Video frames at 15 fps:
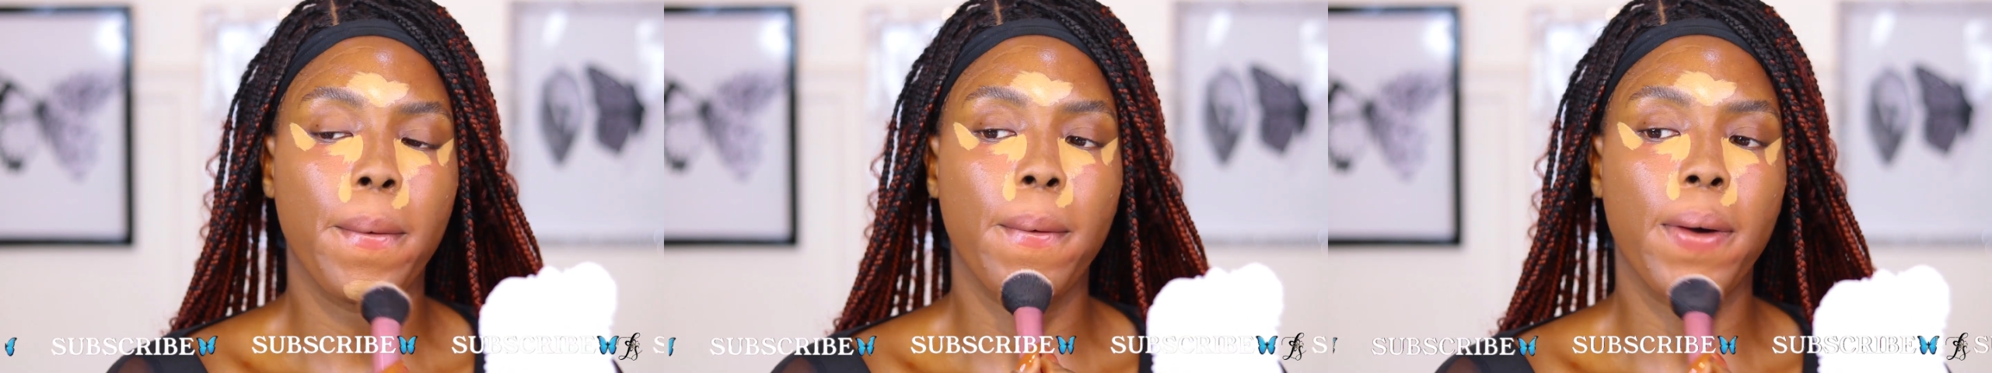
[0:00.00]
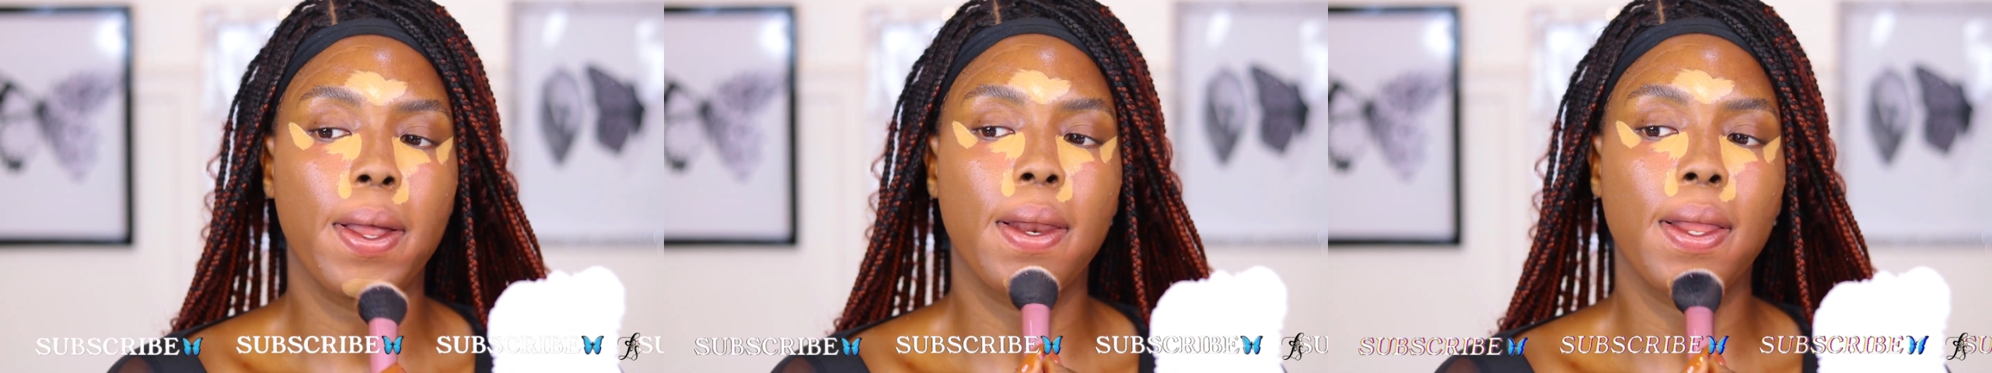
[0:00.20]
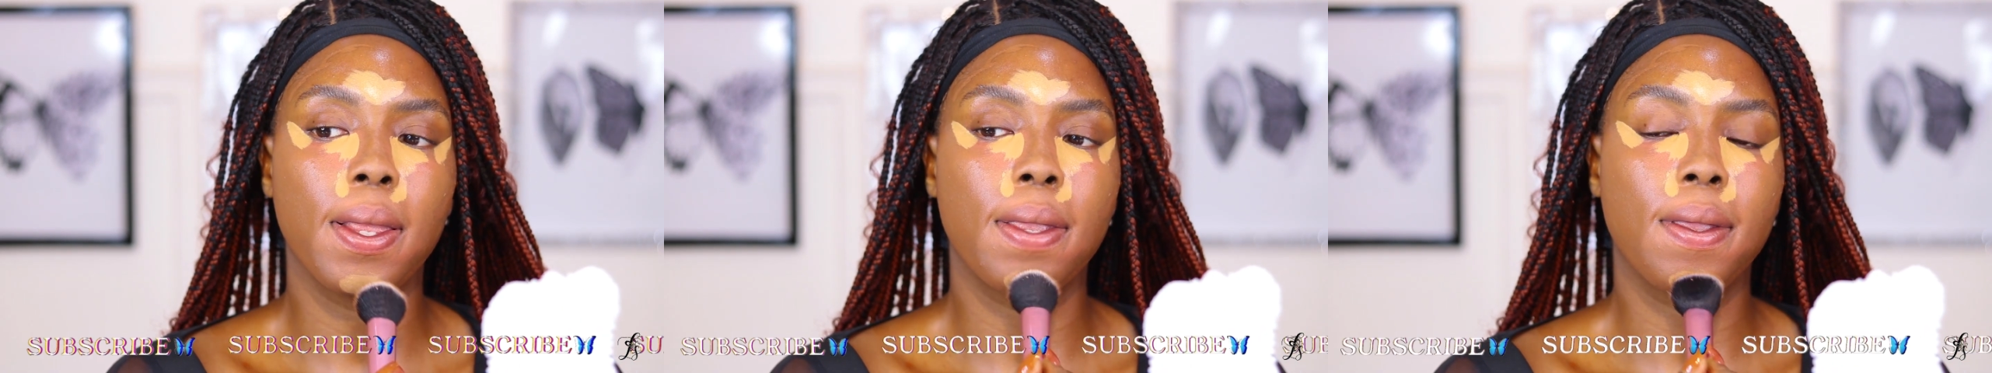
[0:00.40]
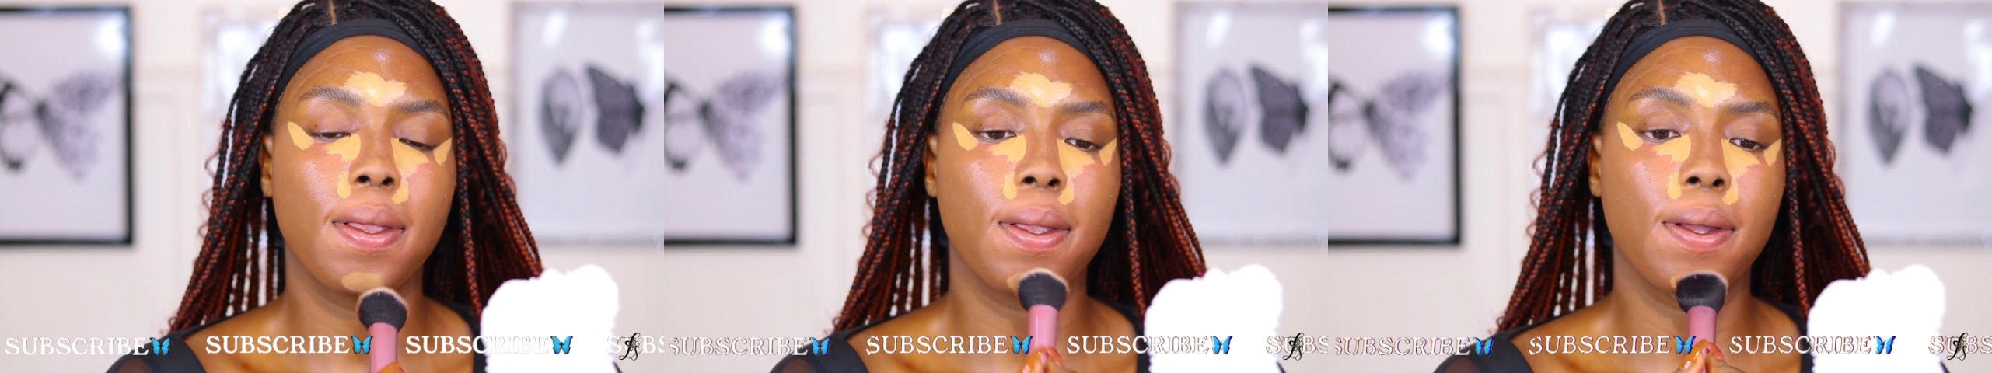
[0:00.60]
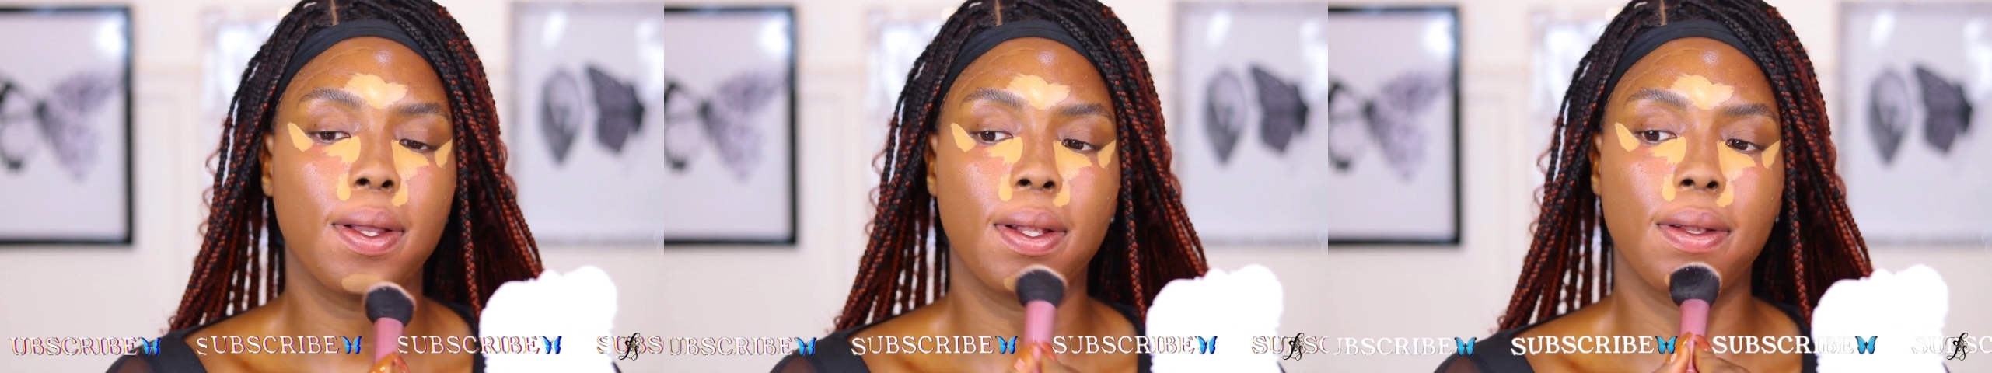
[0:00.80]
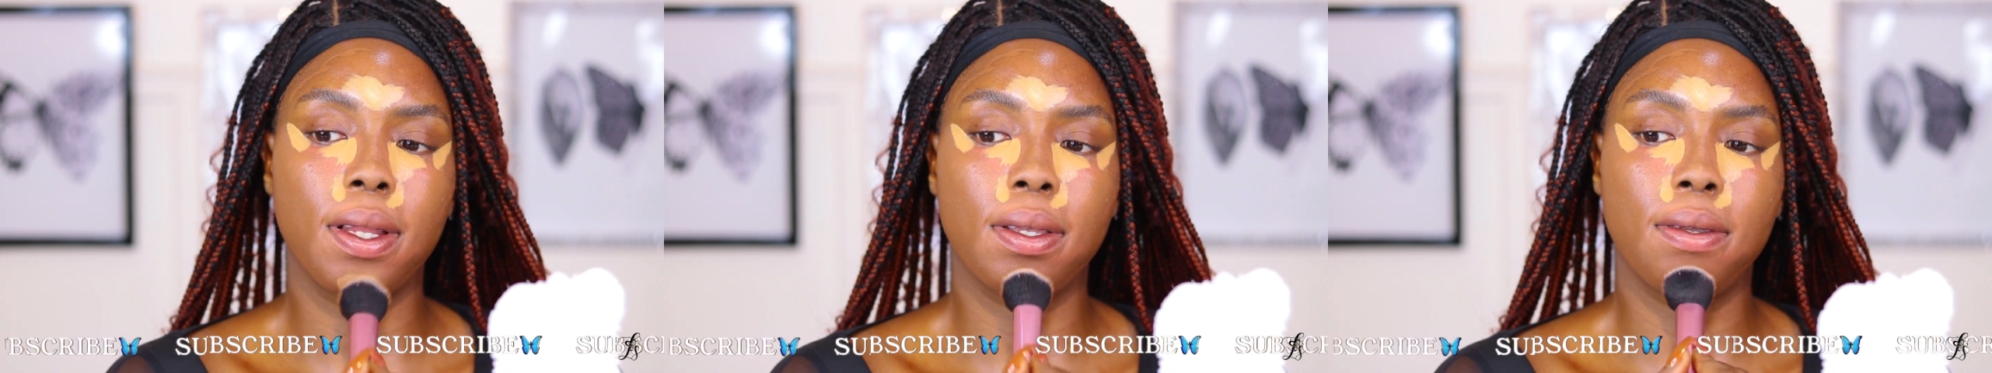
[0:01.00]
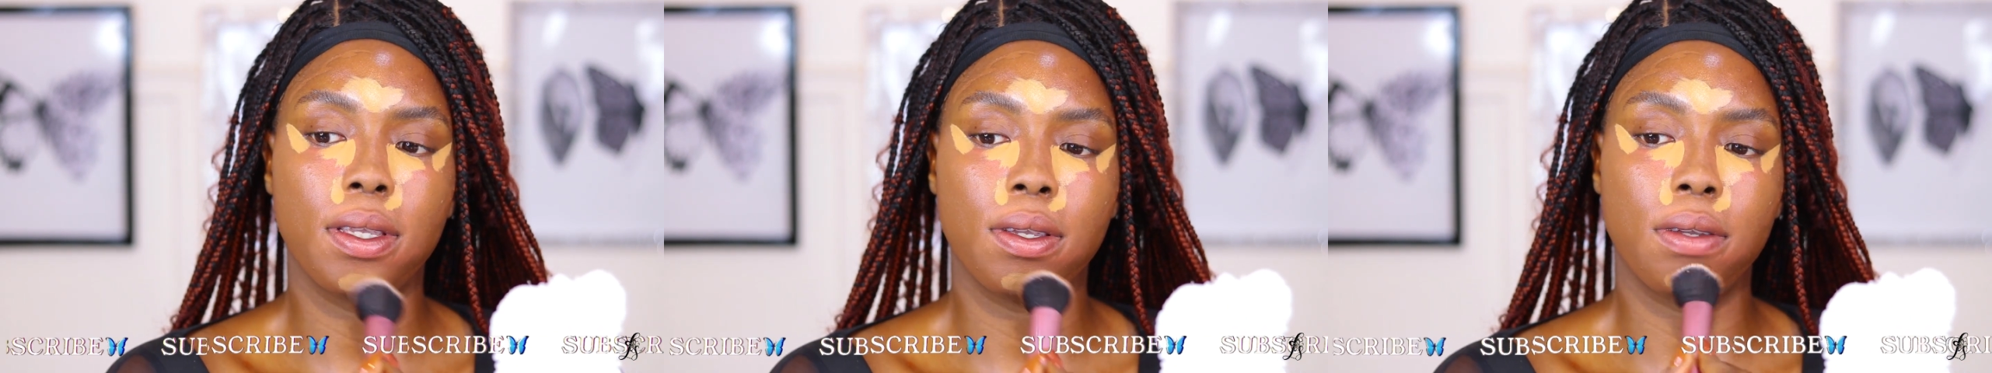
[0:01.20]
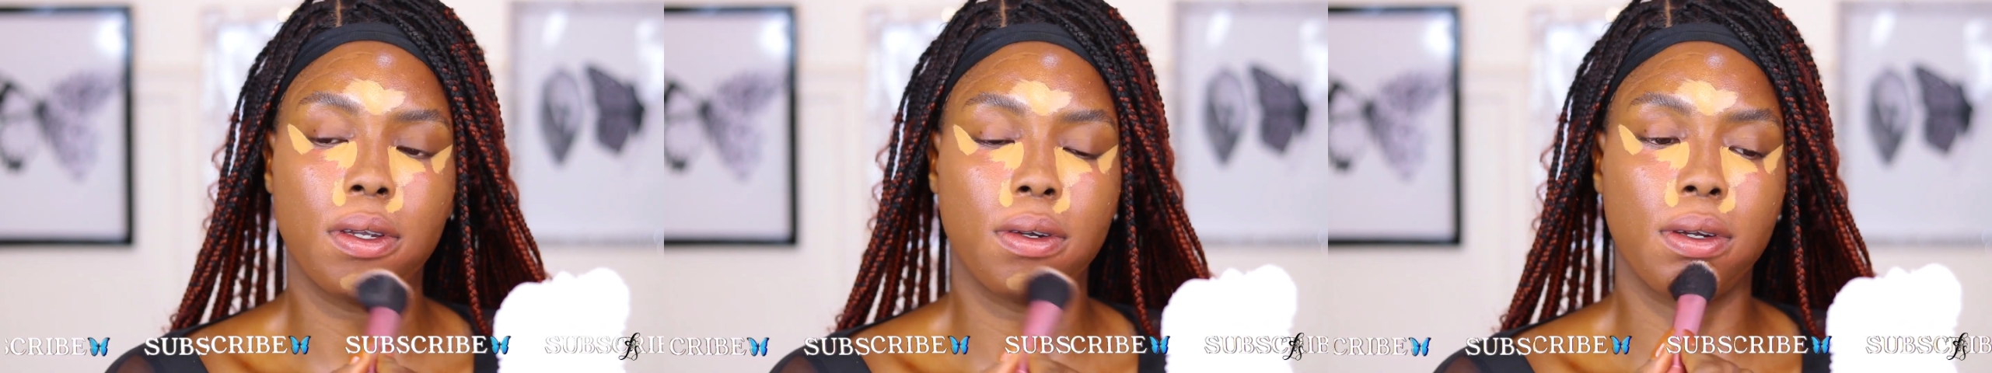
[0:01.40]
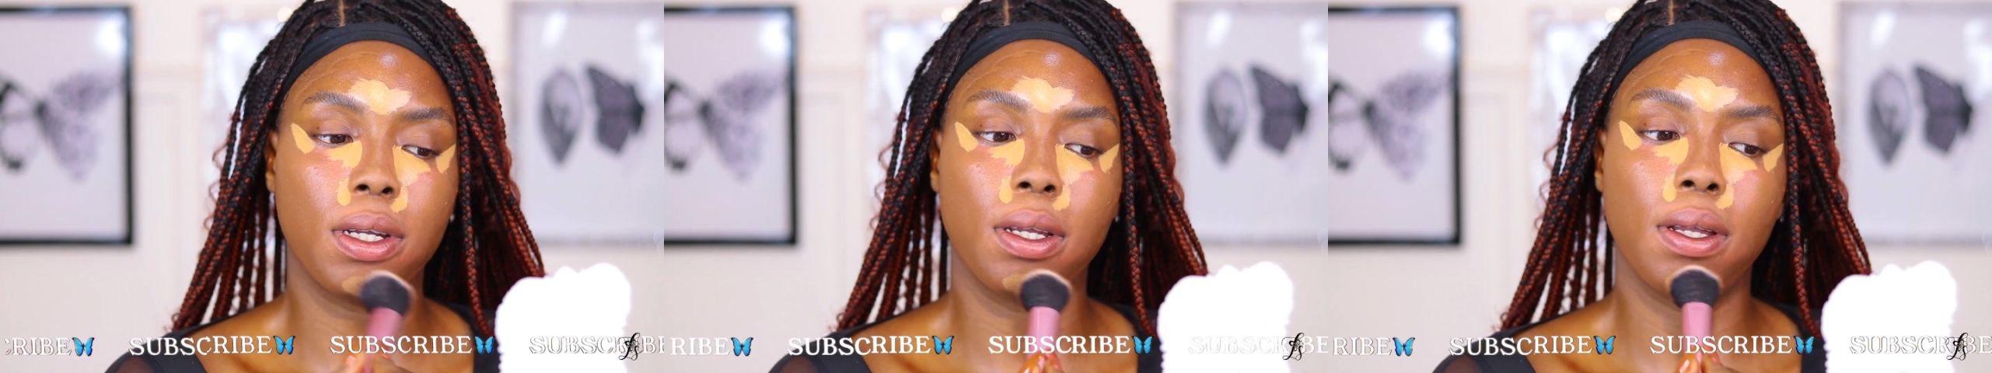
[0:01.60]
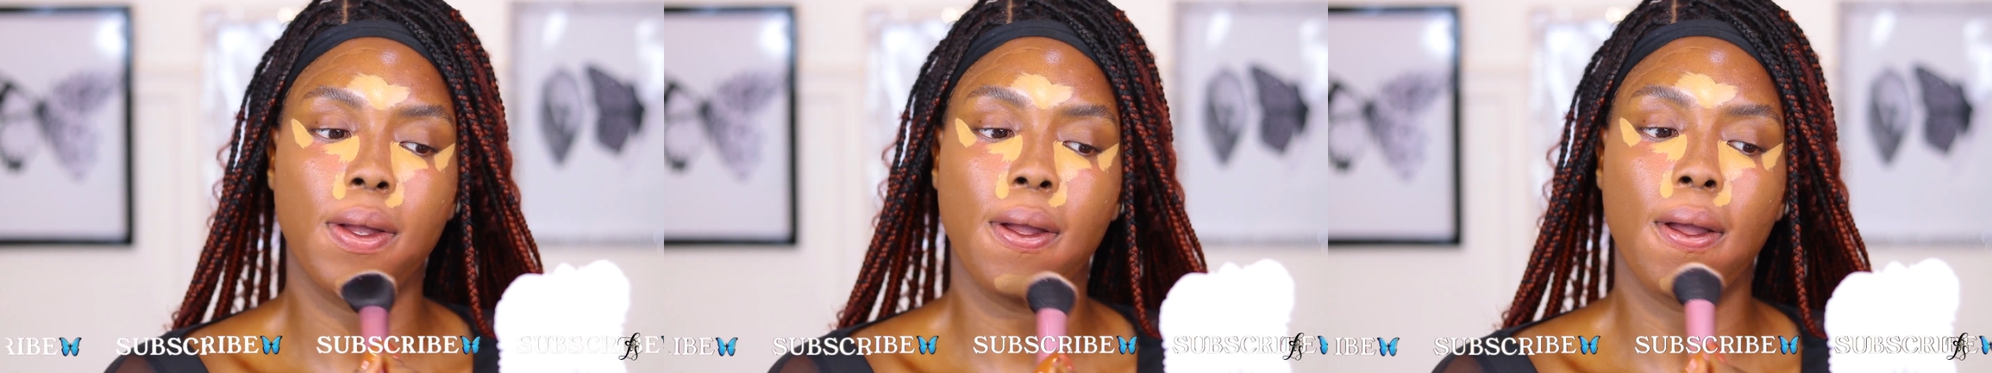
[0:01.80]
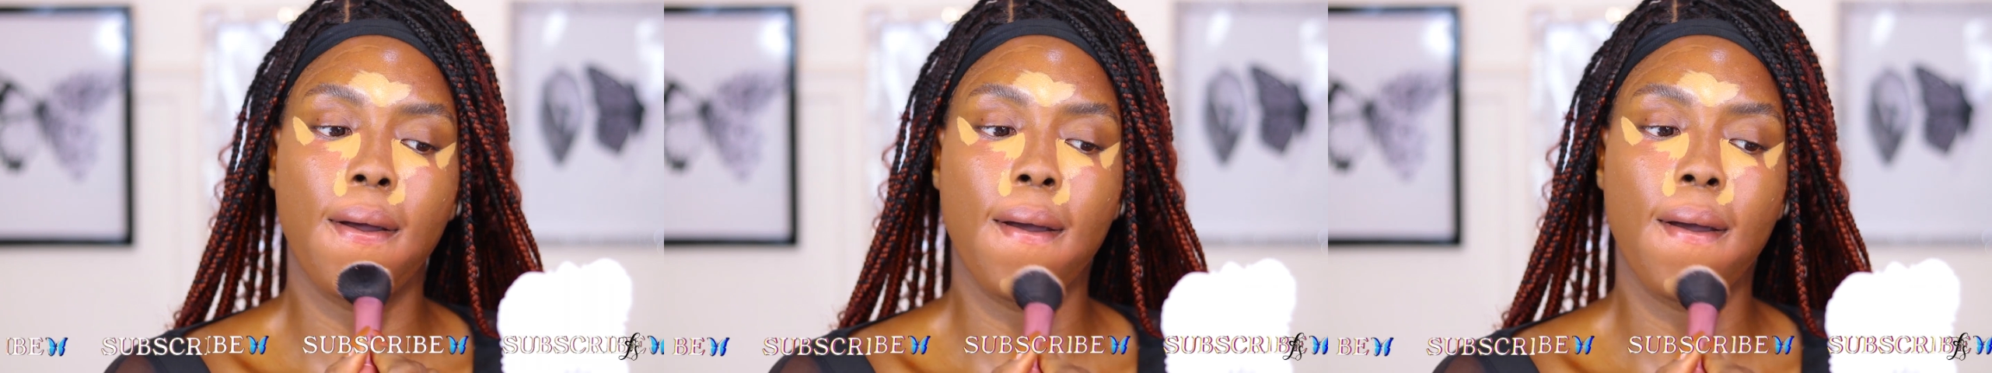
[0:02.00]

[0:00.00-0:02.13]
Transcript: when it's not necessary.